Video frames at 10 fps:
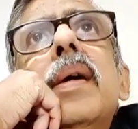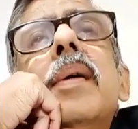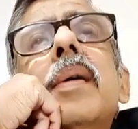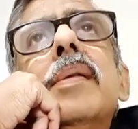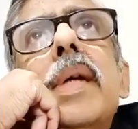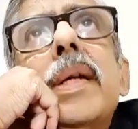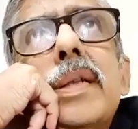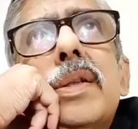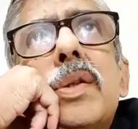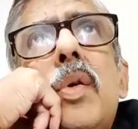
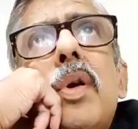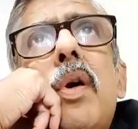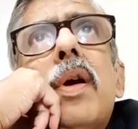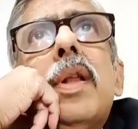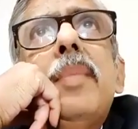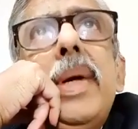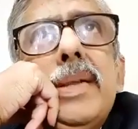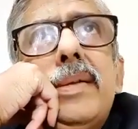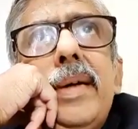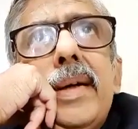sessions court or the
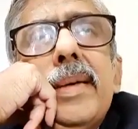magistrate.